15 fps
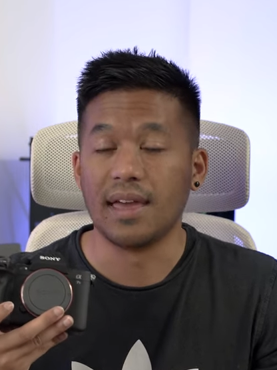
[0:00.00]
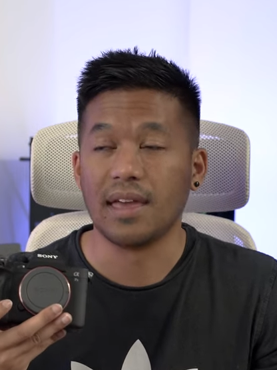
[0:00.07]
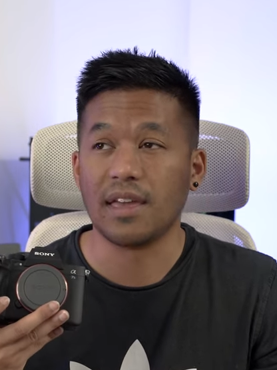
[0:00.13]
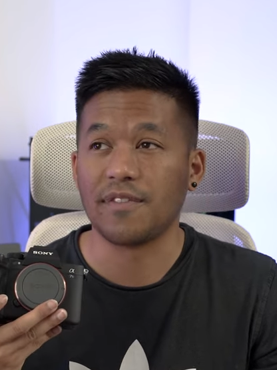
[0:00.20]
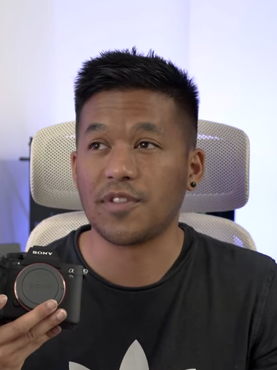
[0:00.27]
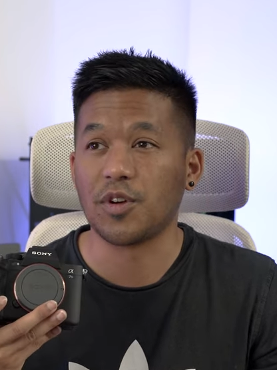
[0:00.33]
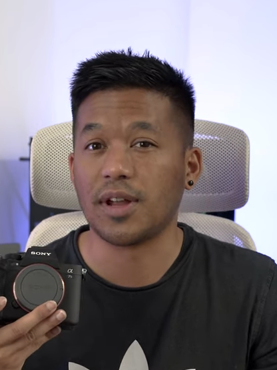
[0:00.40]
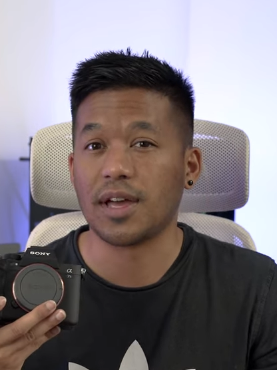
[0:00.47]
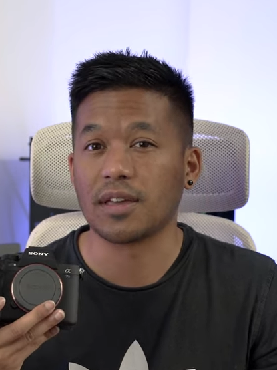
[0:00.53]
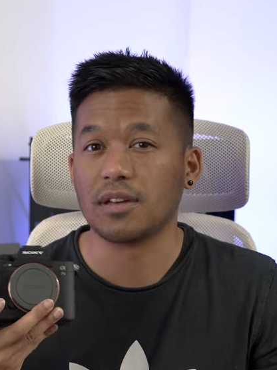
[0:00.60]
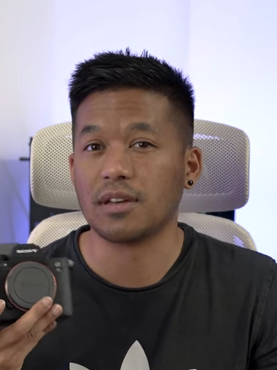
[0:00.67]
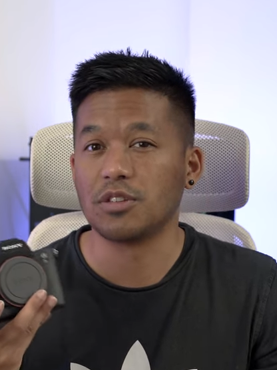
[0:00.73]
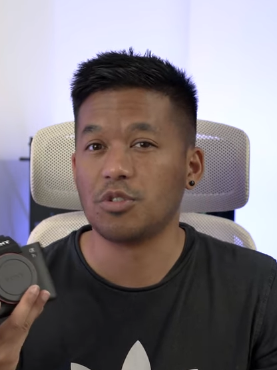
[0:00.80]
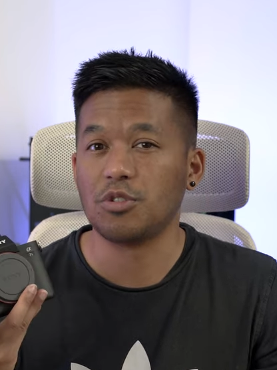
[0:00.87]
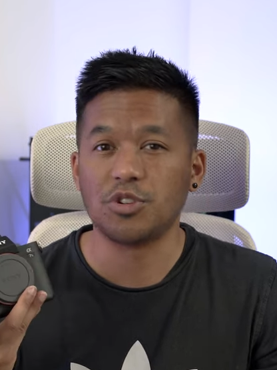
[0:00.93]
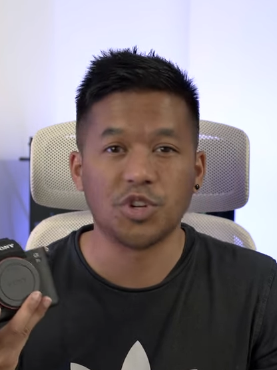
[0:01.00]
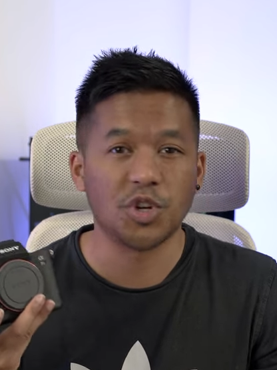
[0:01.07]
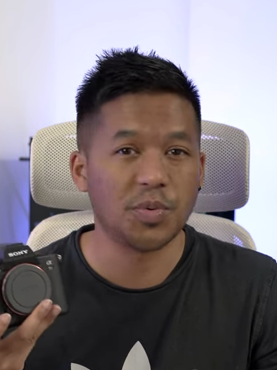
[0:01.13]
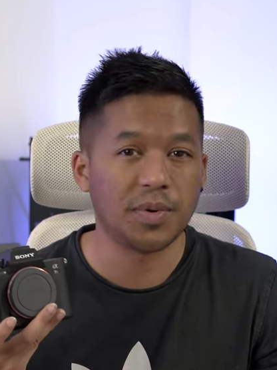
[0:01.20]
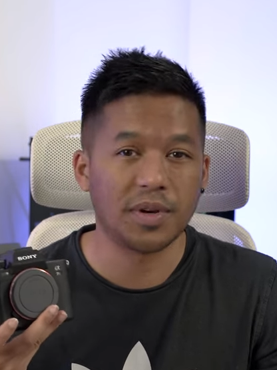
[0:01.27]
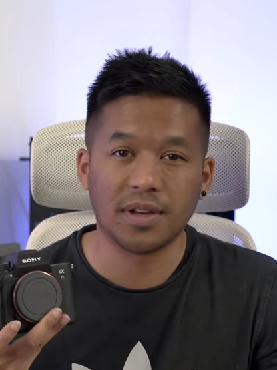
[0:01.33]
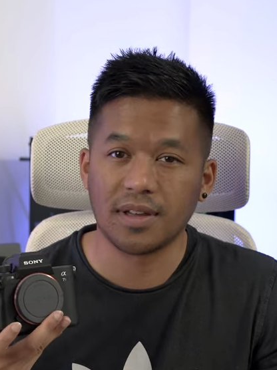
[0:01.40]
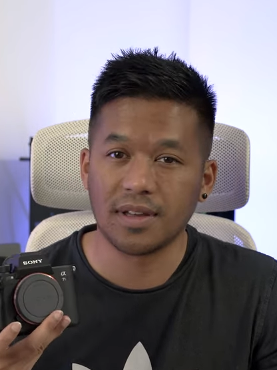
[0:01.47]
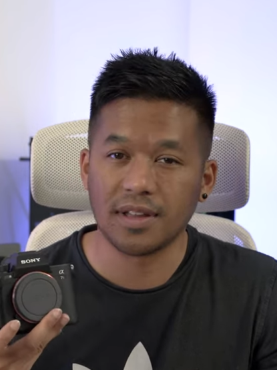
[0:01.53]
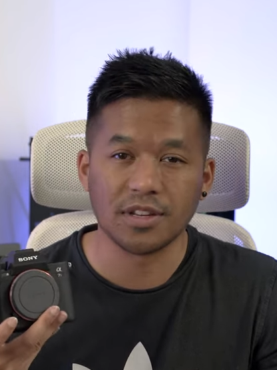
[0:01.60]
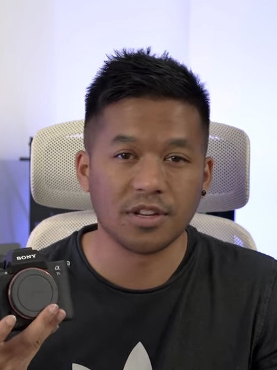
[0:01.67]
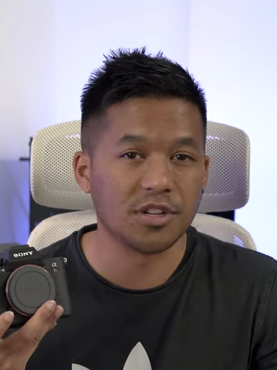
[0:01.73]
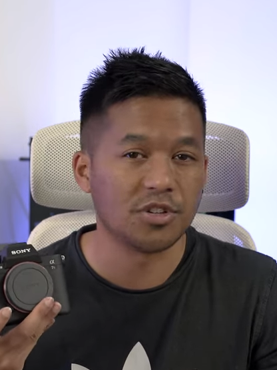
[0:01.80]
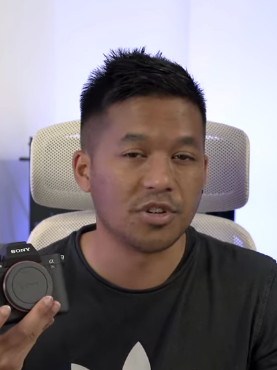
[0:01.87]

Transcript: If you're like a YouTuber and you